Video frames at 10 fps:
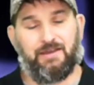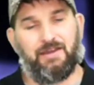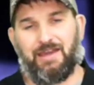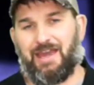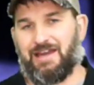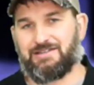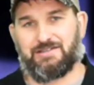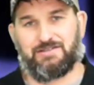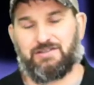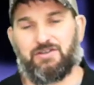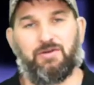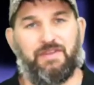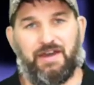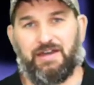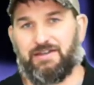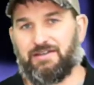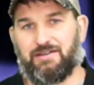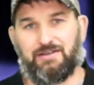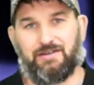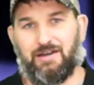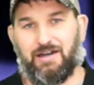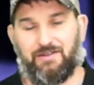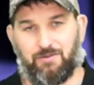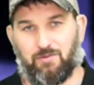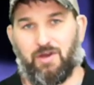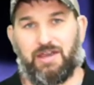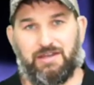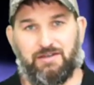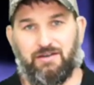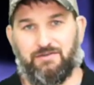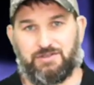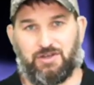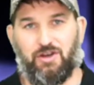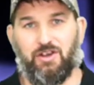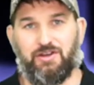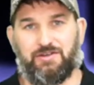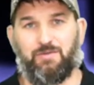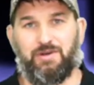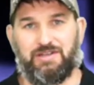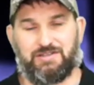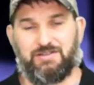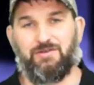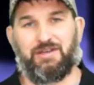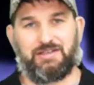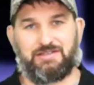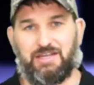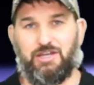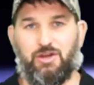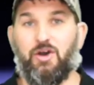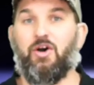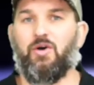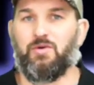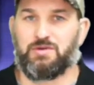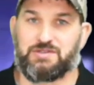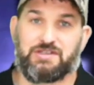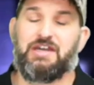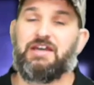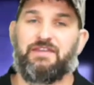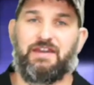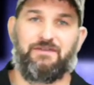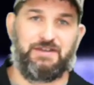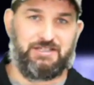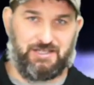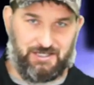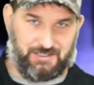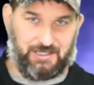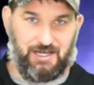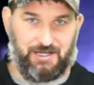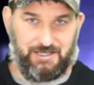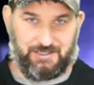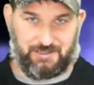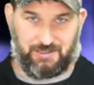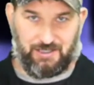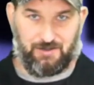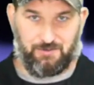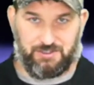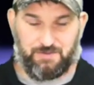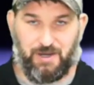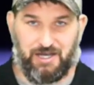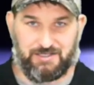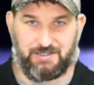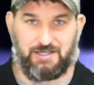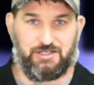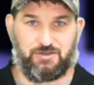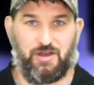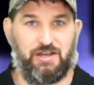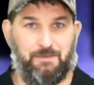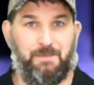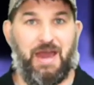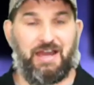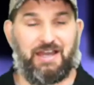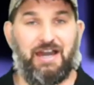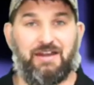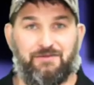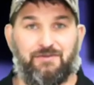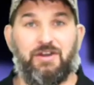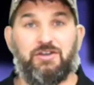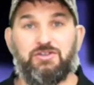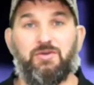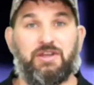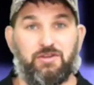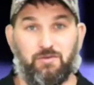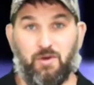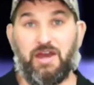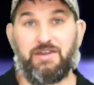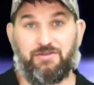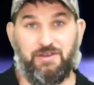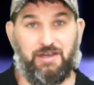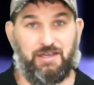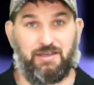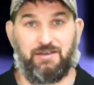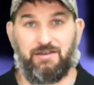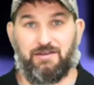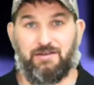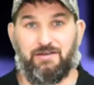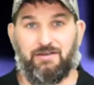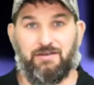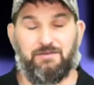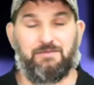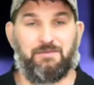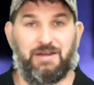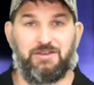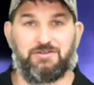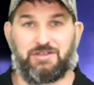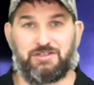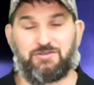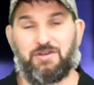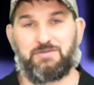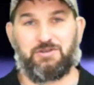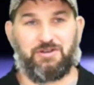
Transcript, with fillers: Ahaz isn't doing that out of the right of his heart. What he's doing is he knows that if he tests God, he's going to get a response and he's trying to back out of doing the right thing by using Scripture to